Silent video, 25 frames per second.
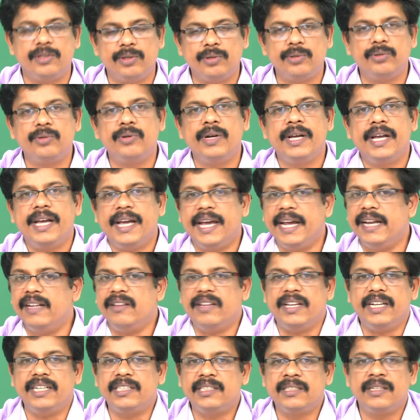do in
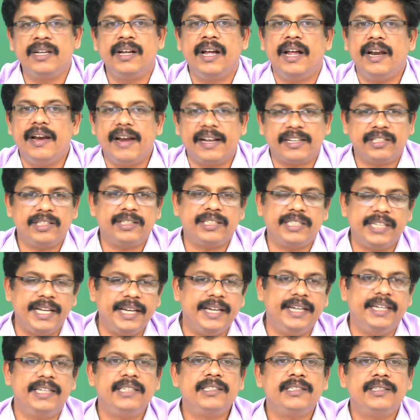these lecture
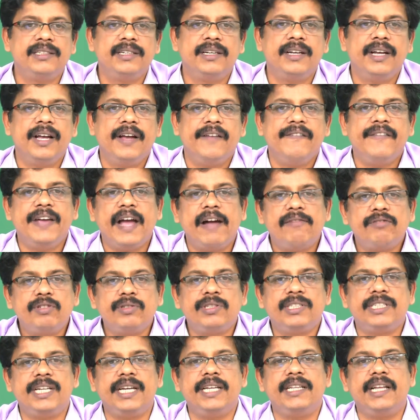series, we have to
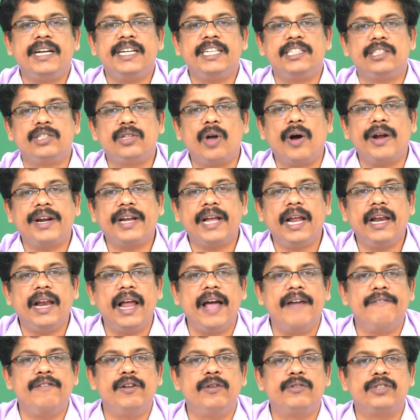see the historical
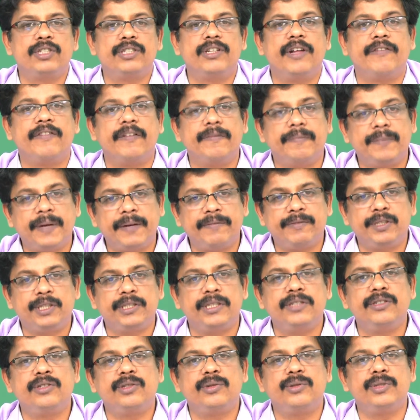evolution of a
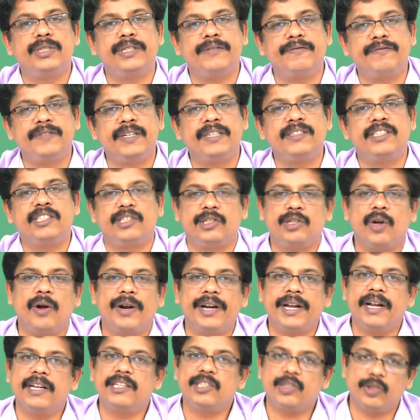profession through different
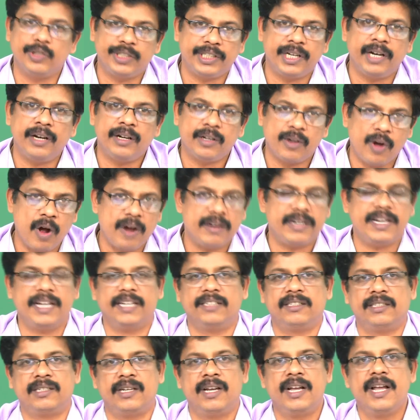historical social
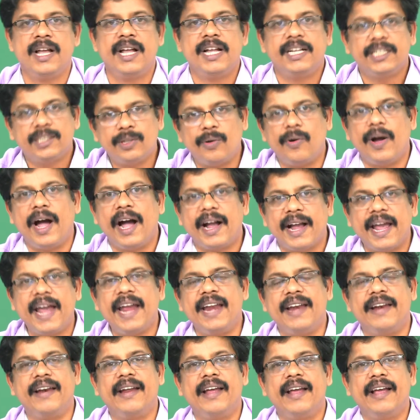context. So,
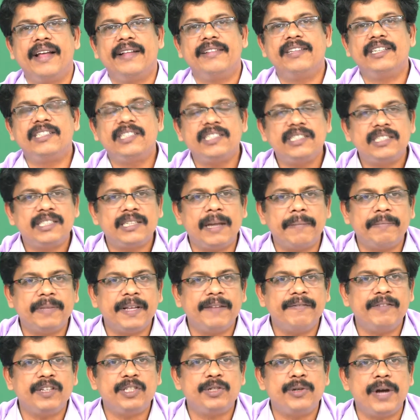again, this is
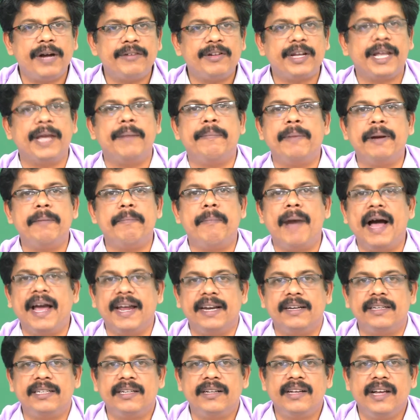something which we have to keep in
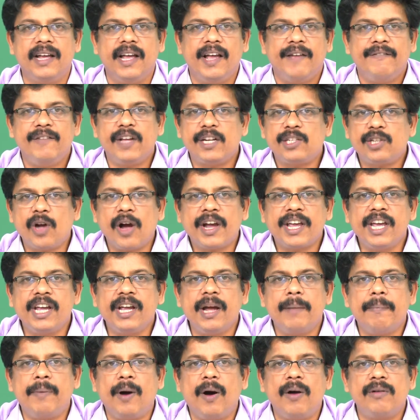mind. We are talking
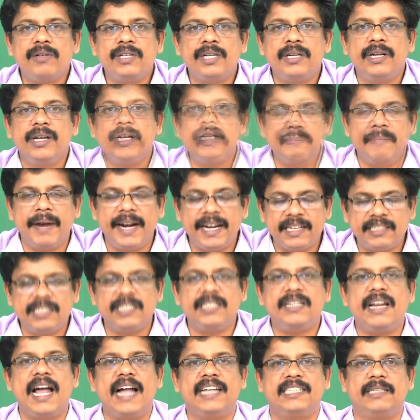about
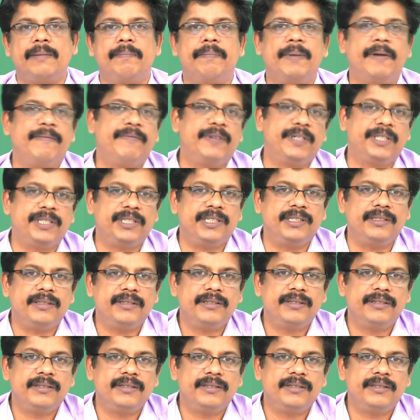medicine as a profession,